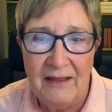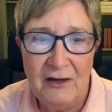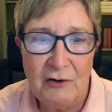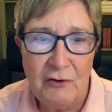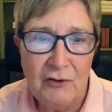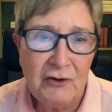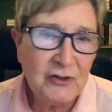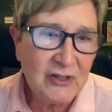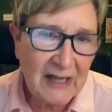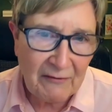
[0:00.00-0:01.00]
There are
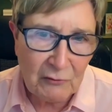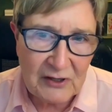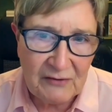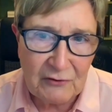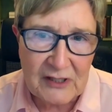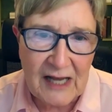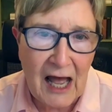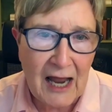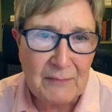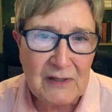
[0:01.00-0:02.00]
several different
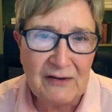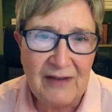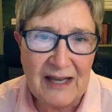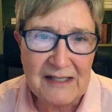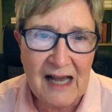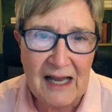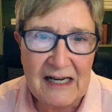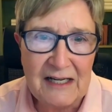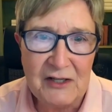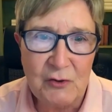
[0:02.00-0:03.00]
types of
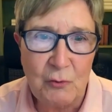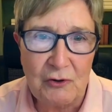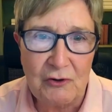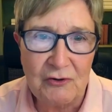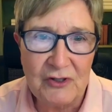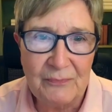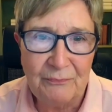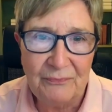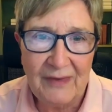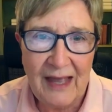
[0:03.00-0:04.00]
anxiety disorders.
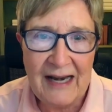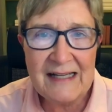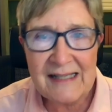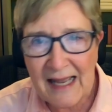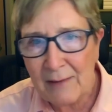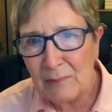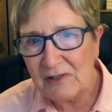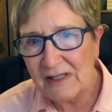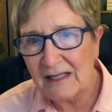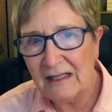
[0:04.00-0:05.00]
And
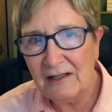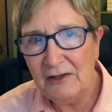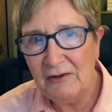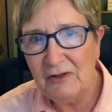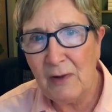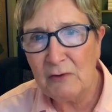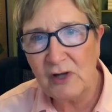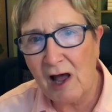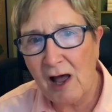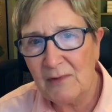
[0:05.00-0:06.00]
examples include the
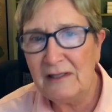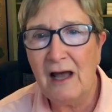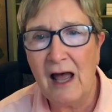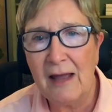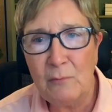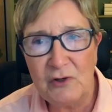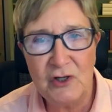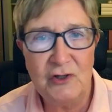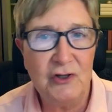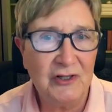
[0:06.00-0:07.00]
most common type,
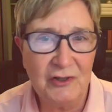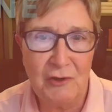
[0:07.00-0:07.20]
which is just